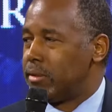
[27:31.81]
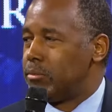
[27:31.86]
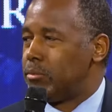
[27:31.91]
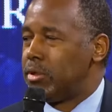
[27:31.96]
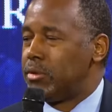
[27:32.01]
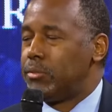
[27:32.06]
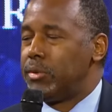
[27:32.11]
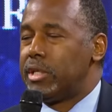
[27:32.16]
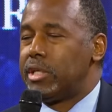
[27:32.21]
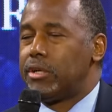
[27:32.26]

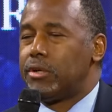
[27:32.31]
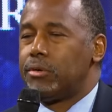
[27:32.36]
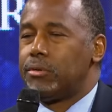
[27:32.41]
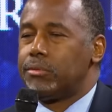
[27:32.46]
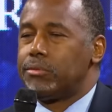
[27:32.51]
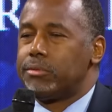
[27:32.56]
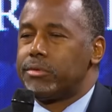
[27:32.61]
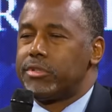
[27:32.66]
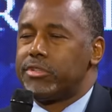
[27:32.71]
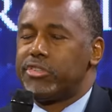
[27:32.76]
But we don't
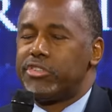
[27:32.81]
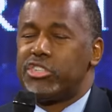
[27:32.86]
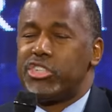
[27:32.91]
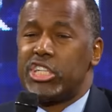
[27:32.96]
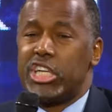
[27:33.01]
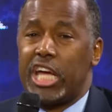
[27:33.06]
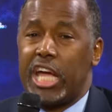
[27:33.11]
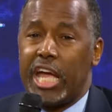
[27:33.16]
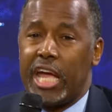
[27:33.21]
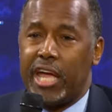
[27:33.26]

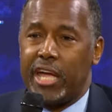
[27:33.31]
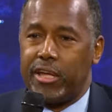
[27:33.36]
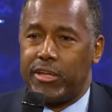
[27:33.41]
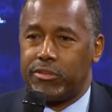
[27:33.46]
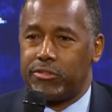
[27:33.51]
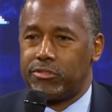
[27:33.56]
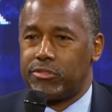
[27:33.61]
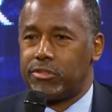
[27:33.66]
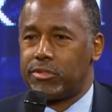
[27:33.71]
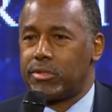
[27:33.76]

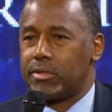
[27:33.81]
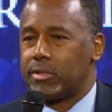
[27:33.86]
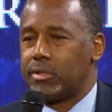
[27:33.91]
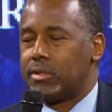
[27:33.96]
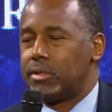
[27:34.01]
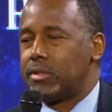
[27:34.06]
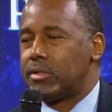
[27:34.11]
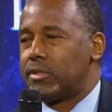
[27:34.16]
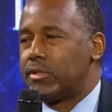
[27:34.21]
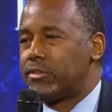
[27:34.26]
change
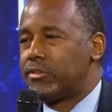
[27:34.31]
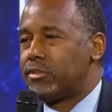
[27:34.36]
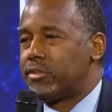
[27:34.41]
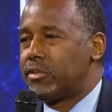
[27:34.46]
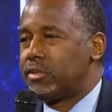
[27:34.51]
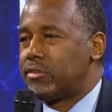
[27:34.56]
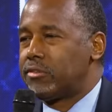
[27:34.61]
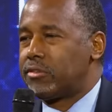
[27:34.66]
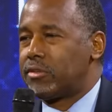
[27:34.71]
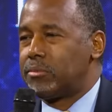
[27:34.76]
the
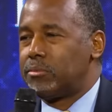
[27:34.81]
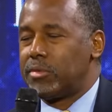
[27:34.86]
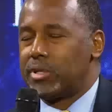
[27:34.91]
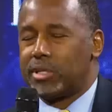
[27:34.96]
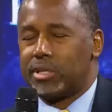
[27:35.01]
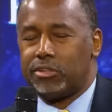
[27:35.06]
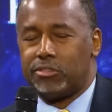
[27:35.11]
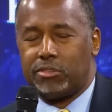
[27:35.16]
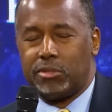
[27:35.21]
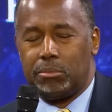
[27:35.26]
system
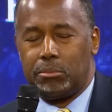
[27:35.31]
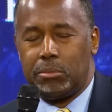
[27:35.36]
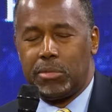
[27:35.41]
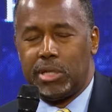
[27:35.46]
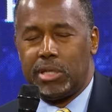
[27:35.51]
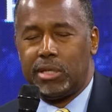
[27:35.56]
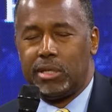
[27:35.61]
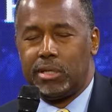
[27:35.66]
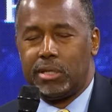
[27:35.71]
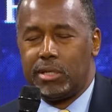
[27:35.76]
because the
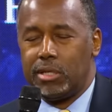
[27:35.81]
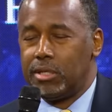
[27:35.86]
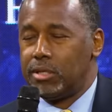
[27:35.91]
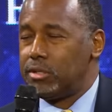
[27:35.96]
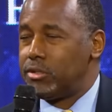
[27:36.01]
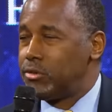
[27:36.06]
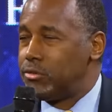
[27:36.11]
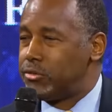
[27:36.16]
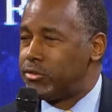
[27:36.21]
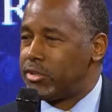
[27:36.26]
minute
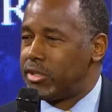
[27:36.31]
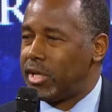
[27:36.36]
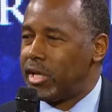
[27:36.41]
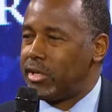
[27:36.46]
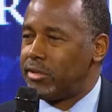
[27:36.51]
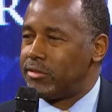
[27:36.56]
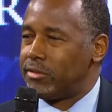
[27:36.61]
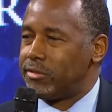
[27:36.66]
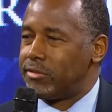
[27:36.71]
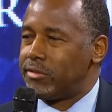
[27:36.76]
you
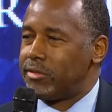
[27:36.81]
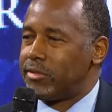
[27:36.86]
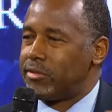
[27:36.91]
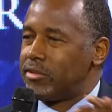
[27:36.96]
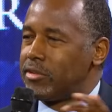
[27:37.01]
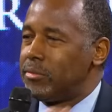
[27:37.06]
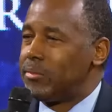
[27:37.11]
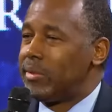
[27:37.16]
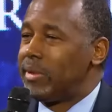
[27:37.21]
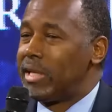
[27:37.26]
change the
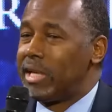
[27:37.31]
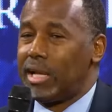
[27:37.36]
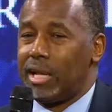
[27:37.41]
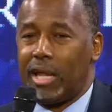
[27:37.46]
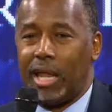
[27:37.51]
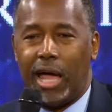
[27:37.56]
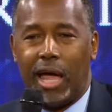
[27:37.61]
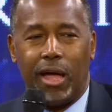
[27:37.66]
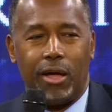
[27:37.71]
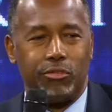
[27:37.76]
system and
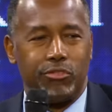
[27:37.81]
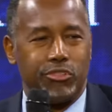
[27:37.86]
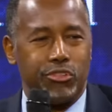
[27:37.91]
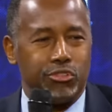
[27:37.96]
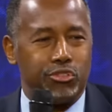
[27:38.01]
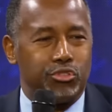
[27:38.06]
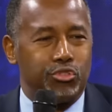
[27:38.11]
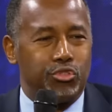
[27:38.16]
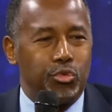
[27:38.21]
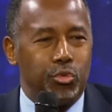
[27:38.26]
allow
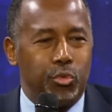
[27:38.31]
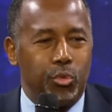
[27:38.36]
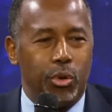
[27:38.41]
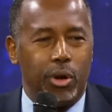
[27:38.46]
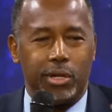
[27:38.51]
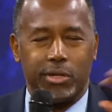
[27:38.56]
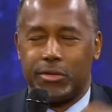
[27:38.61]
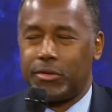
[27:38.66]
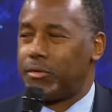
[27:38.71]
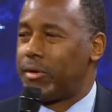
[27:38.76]
just
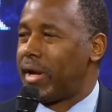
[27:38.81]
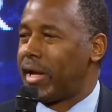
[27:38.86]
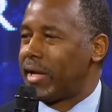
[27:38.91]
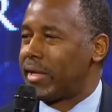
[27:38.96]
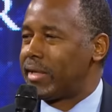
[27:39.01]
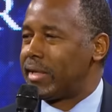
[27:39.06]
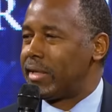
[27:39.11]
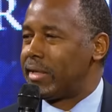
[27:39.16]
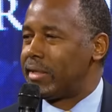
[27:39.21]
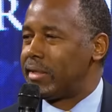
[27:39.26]
one
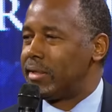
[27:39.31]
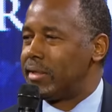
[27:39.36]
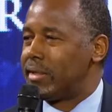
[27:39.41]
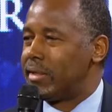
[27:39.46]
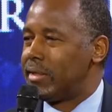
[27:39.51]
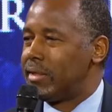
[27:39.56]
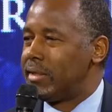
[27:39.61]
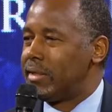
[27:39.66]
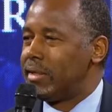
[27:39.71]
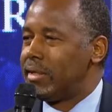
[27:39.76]
crack in it,
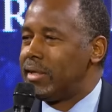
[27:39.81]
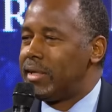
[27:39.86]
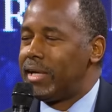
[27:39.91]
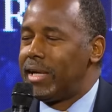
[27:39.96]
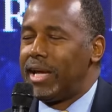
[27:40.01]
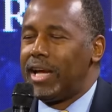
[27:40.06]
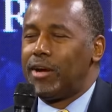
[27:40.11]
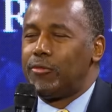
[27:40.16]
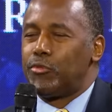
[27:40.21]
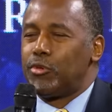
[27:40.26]

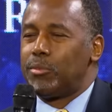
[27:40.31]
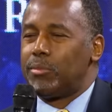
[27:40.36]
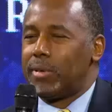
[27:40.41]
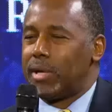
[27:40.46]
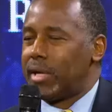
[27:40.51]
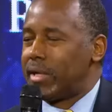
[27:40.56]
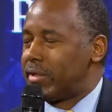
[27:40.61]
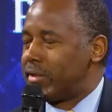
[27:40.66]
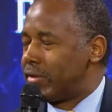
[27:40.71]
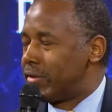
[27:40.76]

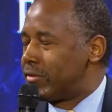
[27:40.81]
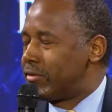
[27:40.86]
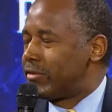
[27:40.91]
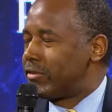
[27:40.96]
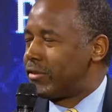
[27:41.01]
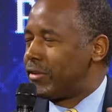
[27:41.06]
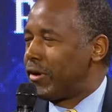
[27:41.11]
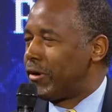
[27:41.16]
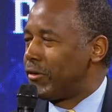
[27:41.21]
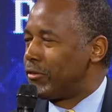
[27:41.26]
everybody
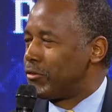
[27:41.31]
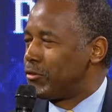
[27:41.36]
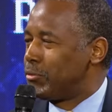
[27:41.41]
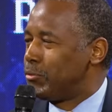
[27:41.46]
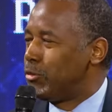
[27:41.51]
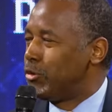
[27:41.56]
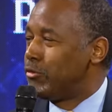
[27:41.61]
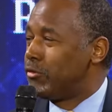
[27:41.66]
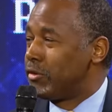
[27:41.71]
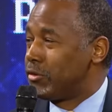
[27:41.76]
starts
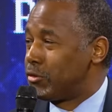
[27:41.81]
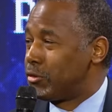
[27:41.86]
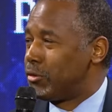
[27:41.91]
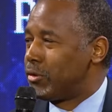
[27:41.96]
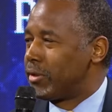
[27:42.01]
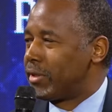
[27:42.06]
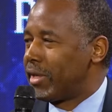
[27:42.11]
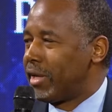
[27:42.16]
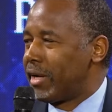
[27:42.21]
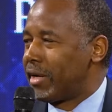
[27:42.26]
moving
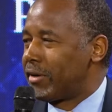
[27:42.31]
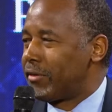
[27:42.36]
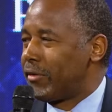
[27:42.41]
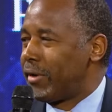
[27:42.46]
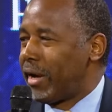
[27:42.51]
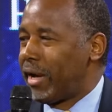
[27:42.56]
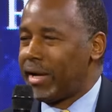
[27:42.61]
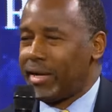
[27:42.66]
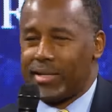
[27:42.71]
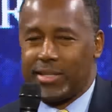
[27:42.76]
toward that
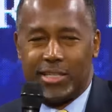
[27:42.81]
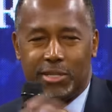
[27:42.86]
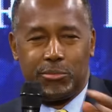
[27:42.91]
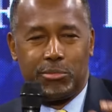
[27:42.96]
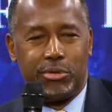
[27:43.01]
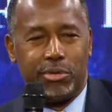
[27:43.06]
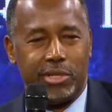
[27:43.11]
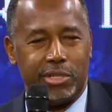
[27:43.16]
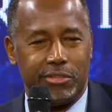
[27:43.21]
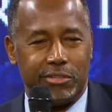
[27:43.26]
crack and then
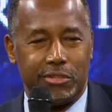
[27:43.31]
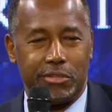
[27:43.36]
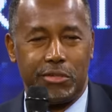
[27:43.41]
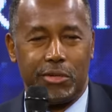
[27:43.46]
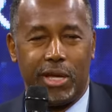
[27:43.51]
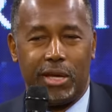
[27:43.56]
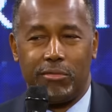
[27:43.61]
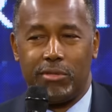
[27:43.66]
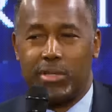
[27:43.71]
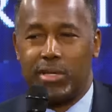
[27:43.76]
pretty soon you
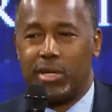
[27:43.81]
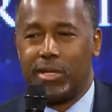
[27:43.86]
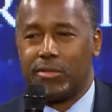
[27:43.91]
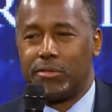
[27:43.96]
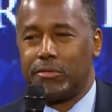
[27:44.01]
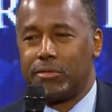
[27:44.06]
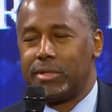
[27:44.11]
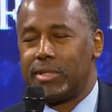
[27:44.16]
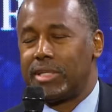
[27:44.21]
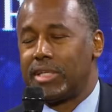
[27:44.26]
have
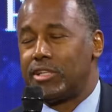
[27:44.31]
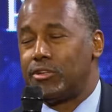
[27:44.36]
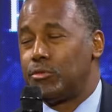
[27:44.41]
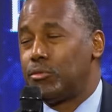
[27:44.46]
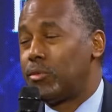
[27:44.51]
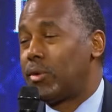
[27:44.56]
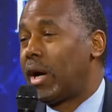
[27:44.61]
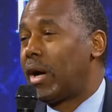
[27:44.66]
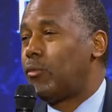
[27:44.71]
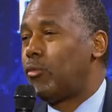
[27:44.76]
another and then you
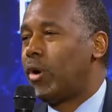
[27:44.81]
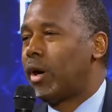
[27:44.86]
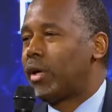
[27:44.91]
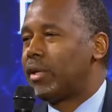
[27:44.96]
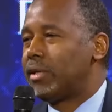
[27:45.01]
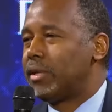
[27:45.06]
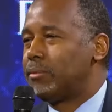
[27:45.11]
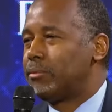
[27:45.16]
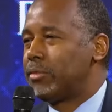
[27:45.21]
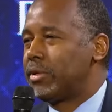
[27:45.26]

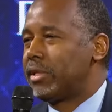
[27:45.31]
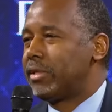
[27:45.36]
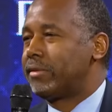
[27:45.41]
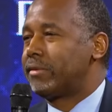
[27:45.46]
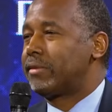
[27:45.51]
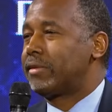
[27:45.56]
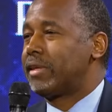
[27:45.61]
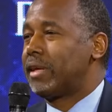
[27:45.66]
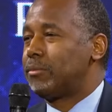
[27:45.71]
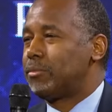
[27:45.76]
wind up with a
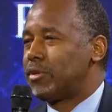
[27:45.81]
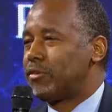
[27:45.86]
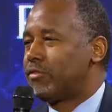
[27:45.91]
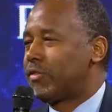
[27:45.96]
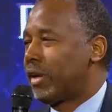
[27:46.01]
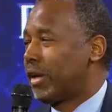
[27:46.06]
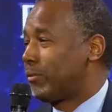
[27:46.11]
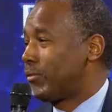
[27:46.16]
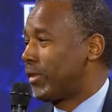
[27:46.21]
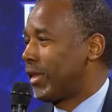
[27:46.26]

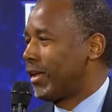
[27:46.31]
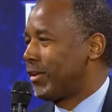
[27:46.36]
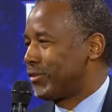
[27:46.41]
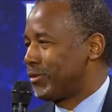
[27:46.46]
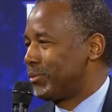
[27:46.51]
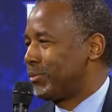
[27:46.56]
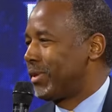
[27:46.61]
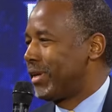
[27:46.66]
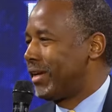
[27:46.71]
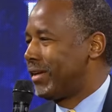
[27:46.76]

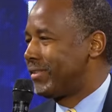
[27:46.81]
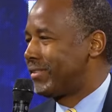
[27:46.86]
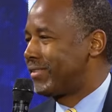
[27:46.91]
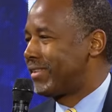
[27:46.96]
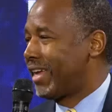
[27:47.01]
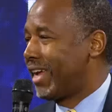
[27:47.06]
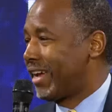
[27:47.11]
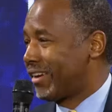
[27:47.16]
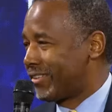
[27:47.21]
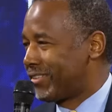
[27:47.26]
75,000 page
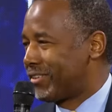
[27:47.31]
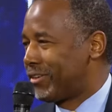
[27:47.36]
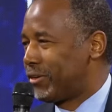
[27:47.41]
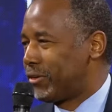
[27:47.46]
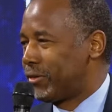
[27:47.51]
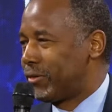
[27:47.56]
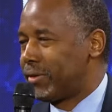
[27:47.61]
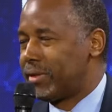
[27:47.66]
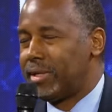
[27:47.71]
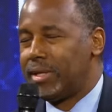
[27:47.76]
tax
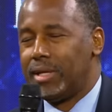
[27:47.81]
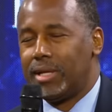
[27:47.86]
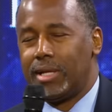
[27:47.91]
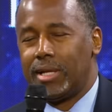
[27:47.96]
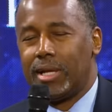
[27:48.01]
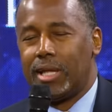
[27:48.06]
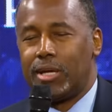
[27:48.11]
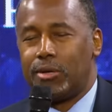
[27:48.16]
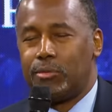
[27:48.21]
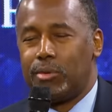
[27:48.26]
code
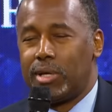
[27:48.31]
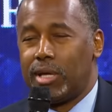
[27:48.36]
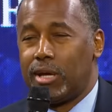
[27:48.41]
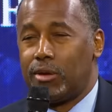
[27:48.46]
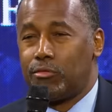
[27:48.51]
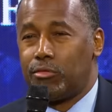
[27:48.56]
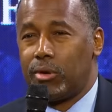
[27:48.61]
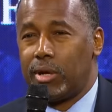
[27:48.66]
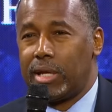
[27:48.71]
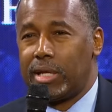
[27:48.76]
like we
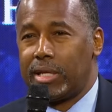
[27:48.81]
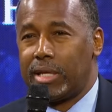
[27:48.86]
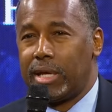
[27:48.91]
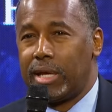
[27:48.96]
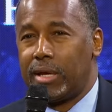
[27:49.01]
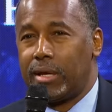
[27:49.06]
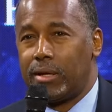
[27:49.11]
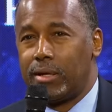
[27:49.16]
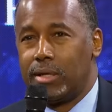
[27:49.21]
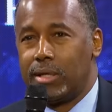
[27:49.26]
have right
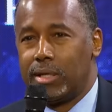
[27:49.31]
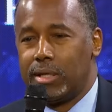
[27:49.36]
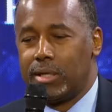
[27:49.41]
now.